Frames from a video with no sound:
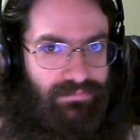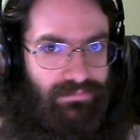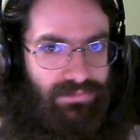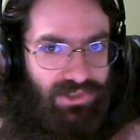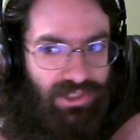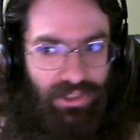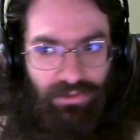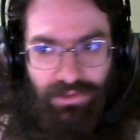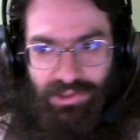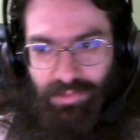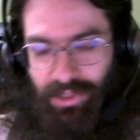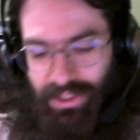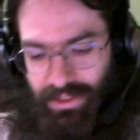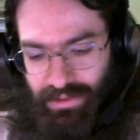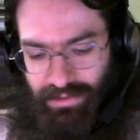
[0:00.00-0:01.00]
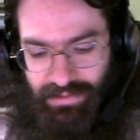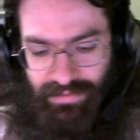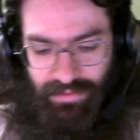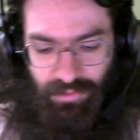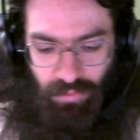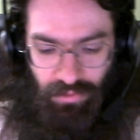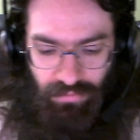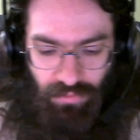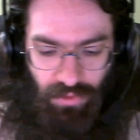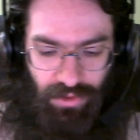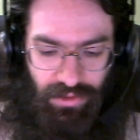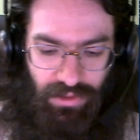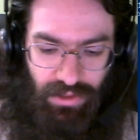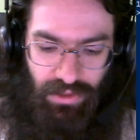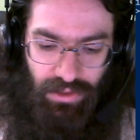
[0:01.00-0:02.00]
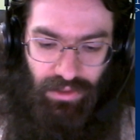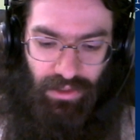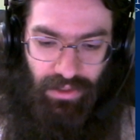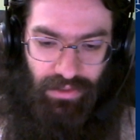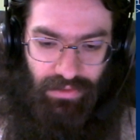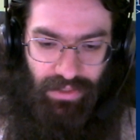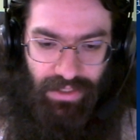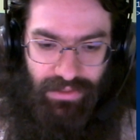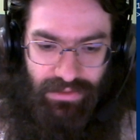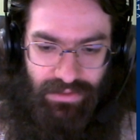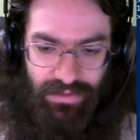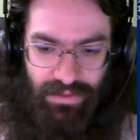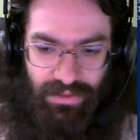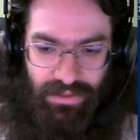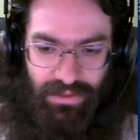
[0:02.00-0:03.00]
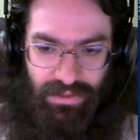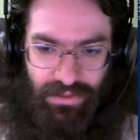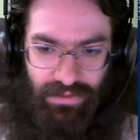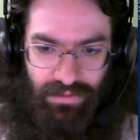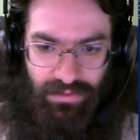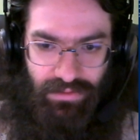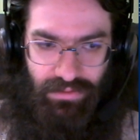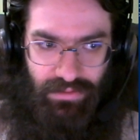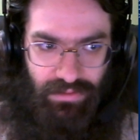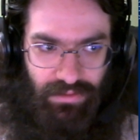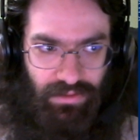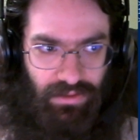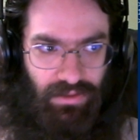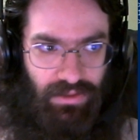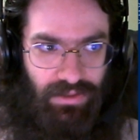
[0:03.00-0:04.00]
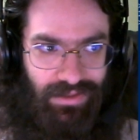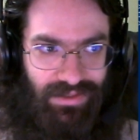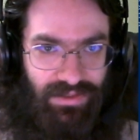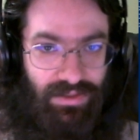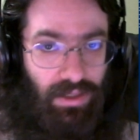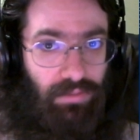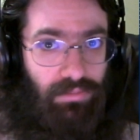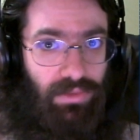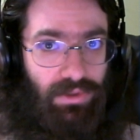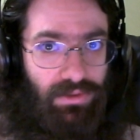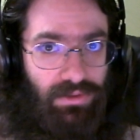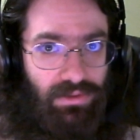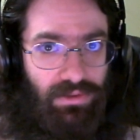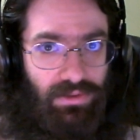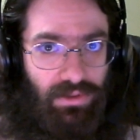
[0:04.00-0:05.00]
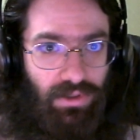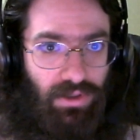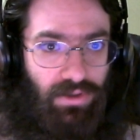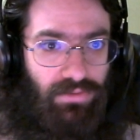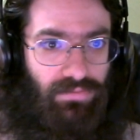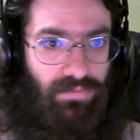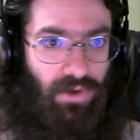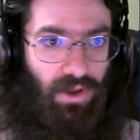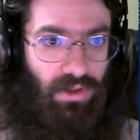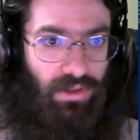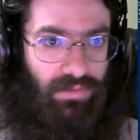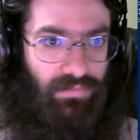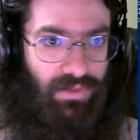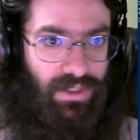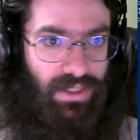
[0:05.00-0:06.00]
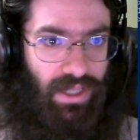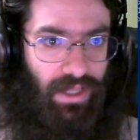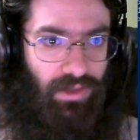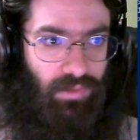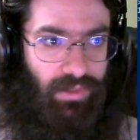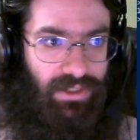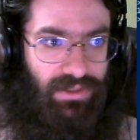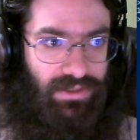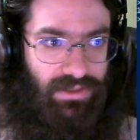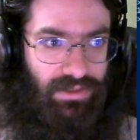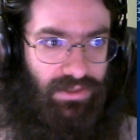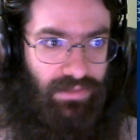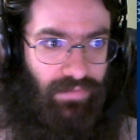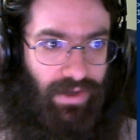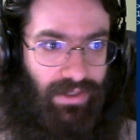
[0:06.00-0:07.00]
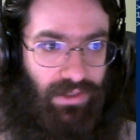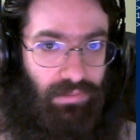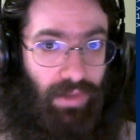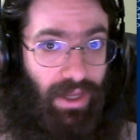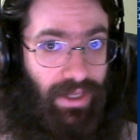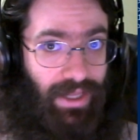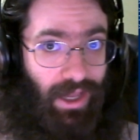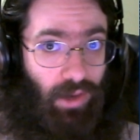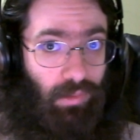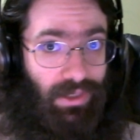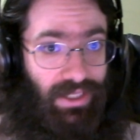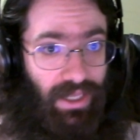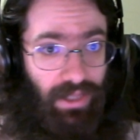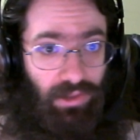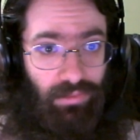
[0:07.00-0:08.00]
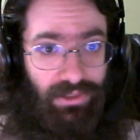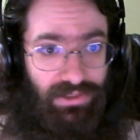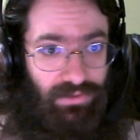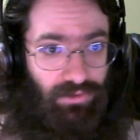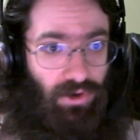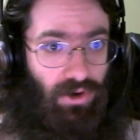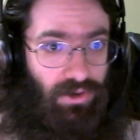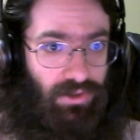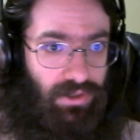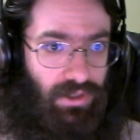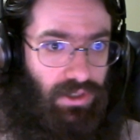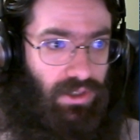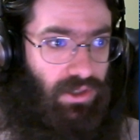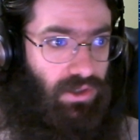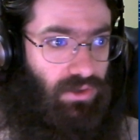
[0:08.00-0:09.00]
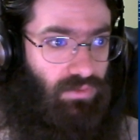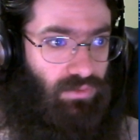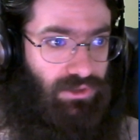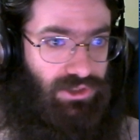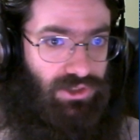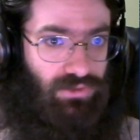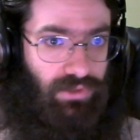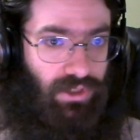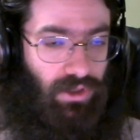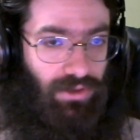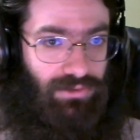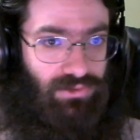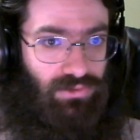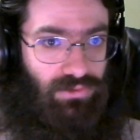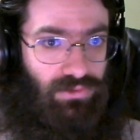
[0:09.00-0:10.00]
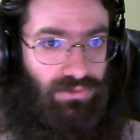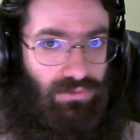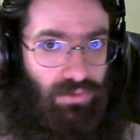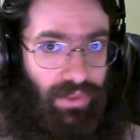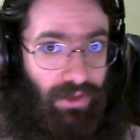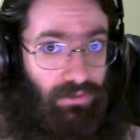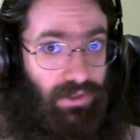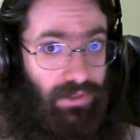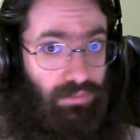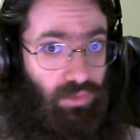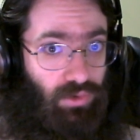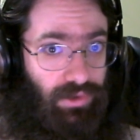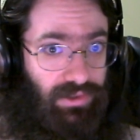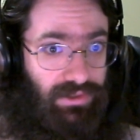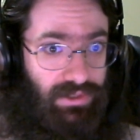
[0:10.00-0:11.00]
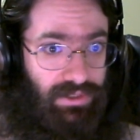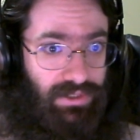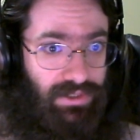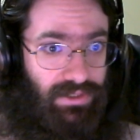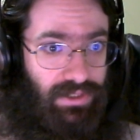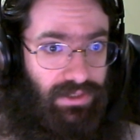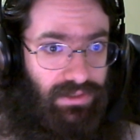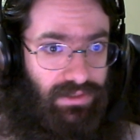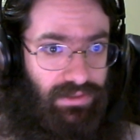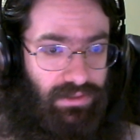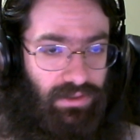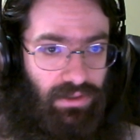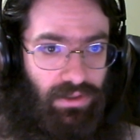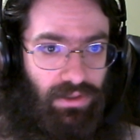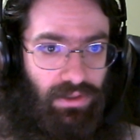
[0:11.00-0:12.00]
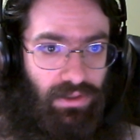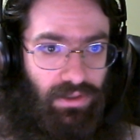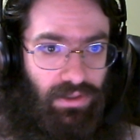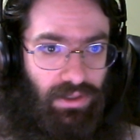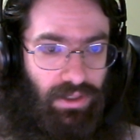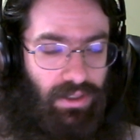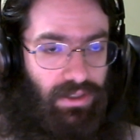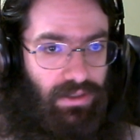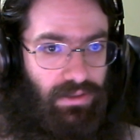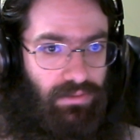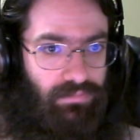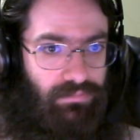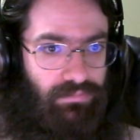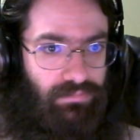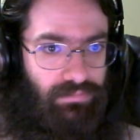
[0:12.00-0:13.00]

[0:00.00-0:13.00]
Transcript: generally speaking, is the word for it. And that's the sum of all of the elements divided by how many elements there are, which you can also do without importing statistics. Sum